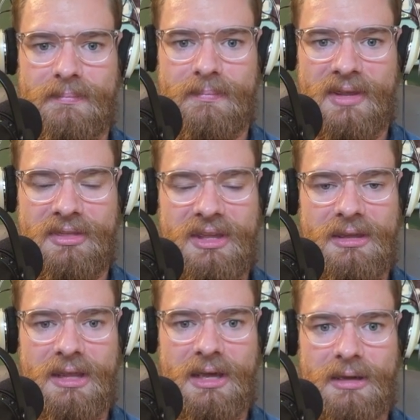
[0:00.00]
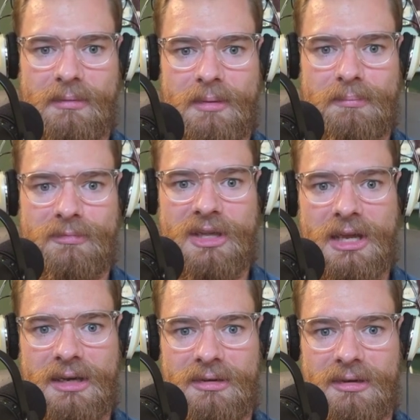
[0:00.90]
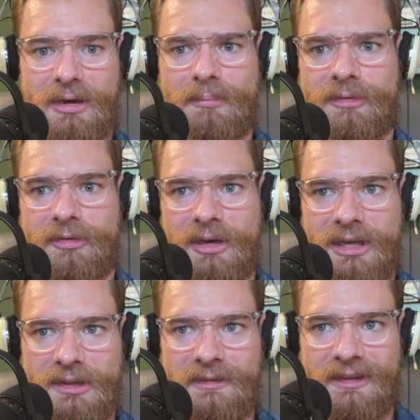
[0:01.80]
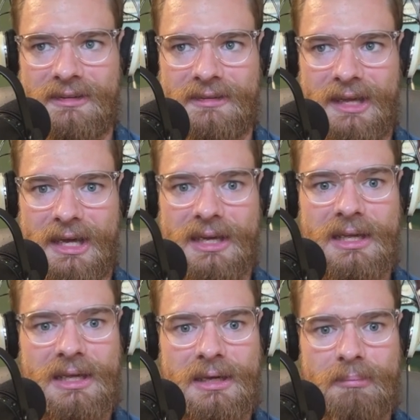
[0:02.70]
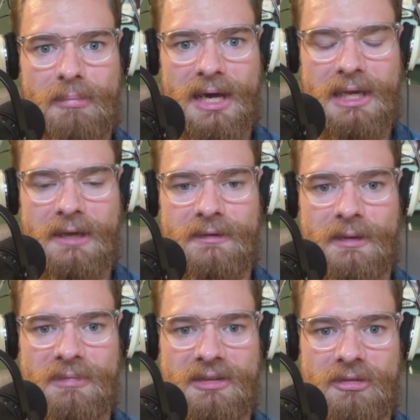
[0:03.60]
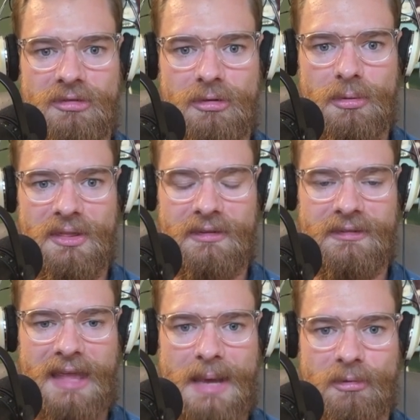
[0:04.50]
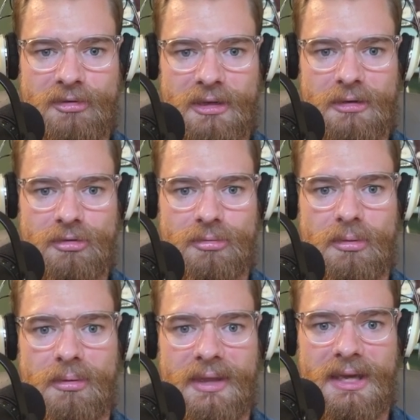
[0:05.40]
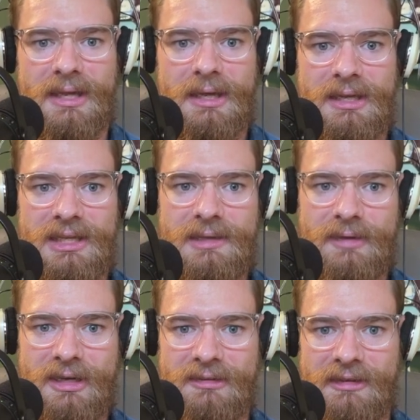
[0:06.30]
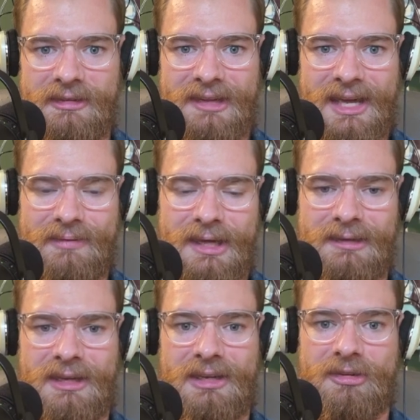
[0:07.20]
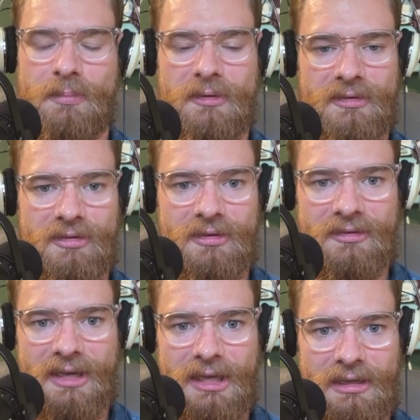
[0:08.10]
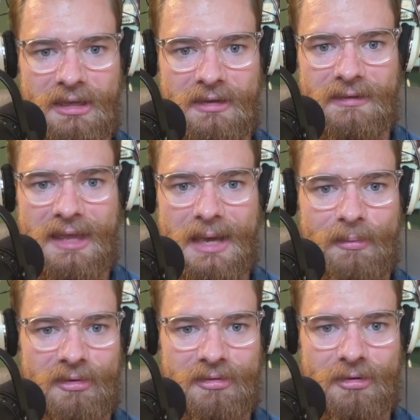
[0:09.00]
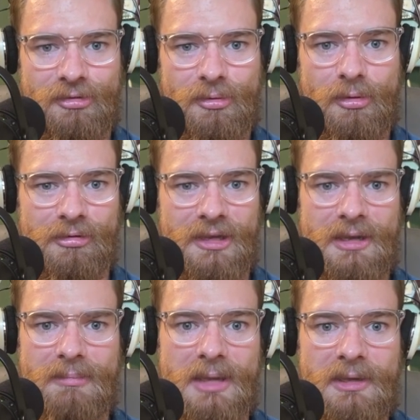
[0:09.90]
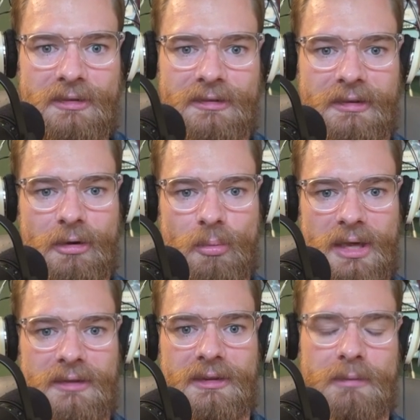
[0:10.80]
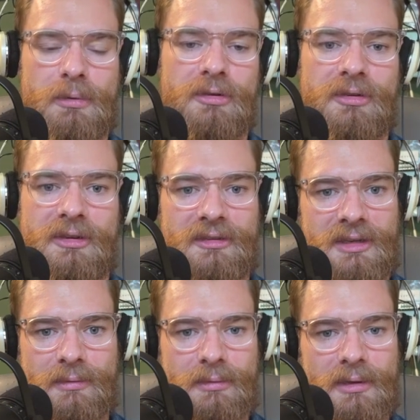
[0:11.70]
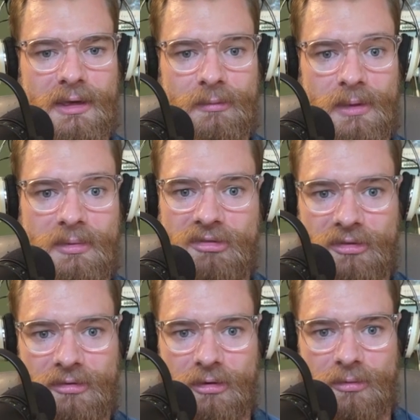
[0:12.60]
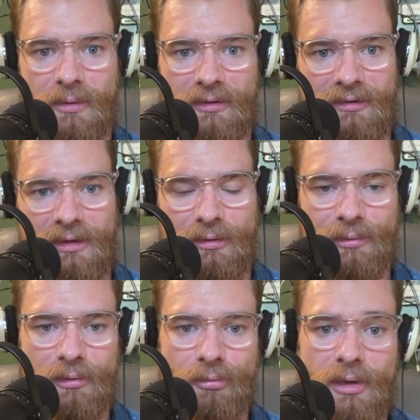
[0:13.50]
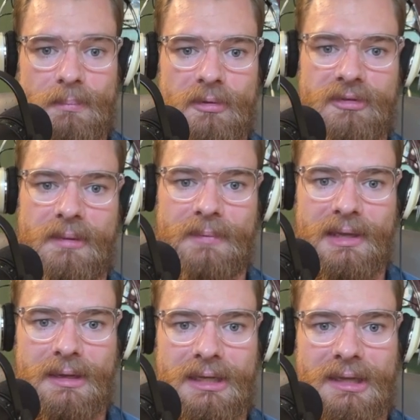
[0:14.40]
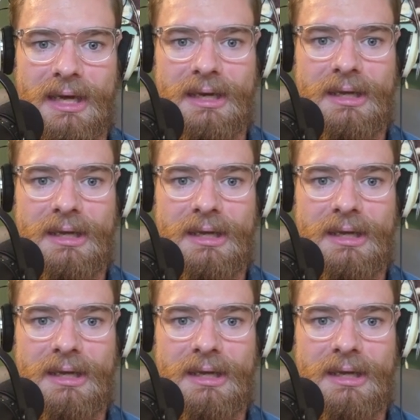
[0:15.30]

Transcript: I think that I'm, I'm getting, I'm starting to get the sense that Mine has something to do with establishing control, that even in disadvantageous positions, I can establish control, maybe in subtle ways that the person doesn't even realize. Maybe it just starts with a singular grip or something like that.